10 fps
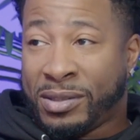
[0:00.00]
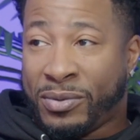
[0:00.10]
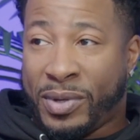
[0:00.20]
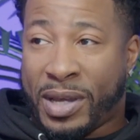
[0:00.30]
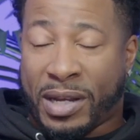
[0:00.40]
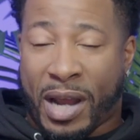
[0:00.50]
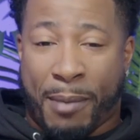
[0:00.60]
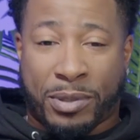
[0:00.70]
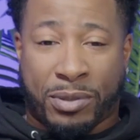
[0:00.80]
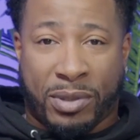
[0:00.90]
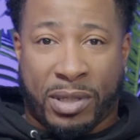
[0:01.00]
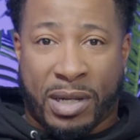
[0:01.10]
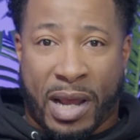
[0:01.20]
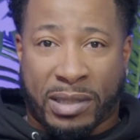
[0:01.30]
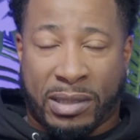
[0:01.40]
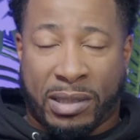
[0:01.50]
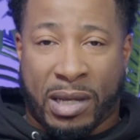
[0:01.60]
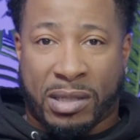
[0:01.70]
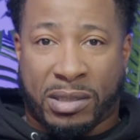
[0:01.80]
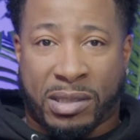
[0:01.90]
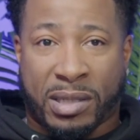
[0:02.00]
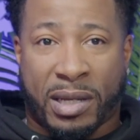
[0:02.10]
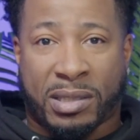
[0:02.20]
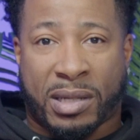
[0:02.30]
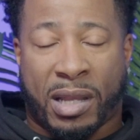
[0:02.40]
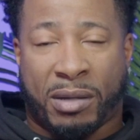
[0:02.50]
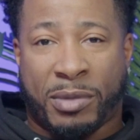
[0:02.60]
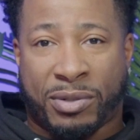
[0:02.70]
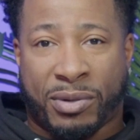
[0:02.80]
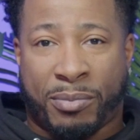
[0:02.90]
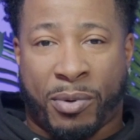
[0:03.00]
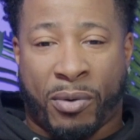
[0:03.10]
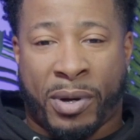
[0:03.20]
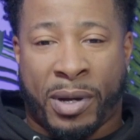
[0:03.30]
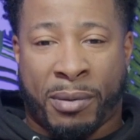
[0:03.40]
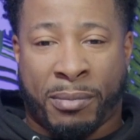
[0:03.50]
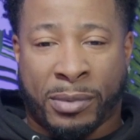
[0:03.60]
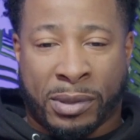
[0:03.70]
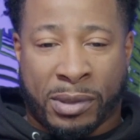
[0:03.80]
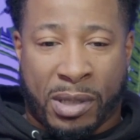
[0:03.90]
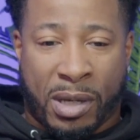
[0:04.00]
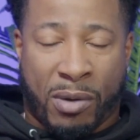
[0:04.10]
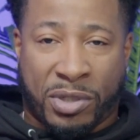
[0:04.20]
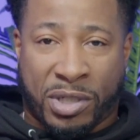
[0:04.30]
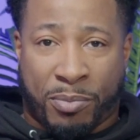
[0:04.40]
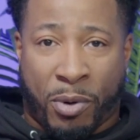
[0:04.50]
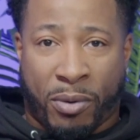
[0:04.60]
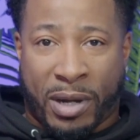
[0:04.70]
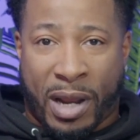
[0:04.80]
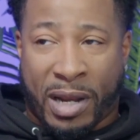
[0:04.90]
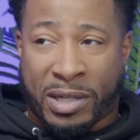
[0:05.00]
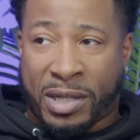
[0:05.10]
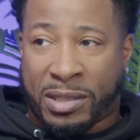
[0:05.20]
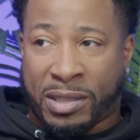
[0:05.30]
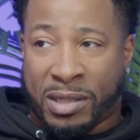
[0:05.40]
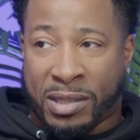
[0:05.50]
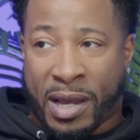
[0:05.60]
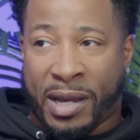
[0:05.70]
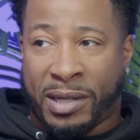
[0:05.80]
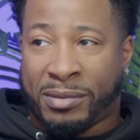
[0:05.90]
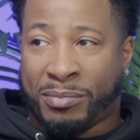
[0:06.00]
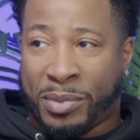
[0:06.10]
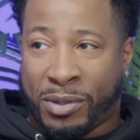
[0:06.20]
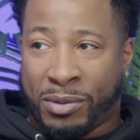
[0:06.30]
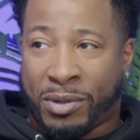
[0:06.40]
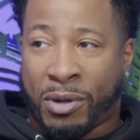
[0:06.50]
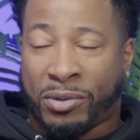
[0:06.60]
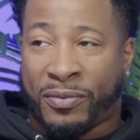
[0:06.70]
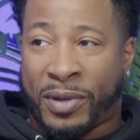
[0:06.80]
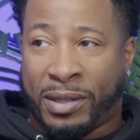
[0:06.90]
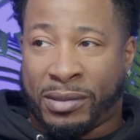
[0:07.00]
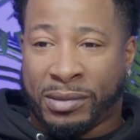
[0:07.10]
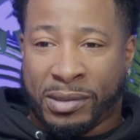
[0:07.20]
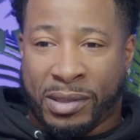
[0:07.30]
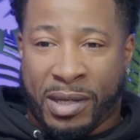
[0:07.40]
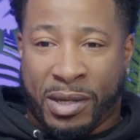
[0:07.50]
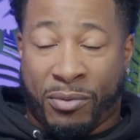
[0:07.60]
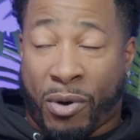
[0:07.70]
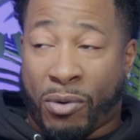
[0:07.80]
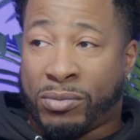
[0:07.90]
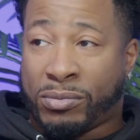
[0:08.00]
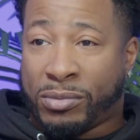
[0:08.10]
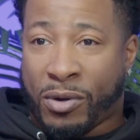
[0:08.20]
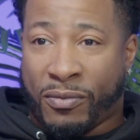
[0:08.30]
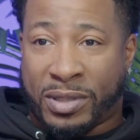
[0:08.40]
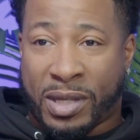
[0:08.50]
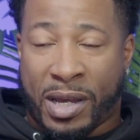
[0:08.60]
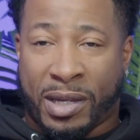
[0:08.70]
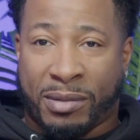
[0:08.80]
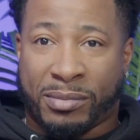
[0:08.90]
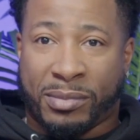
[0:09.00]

We had the opportunity to actually launch the Say Yes Scholar Mentoring Program uh, which is a program I had a chance to design, build, cultivate, and grow over time.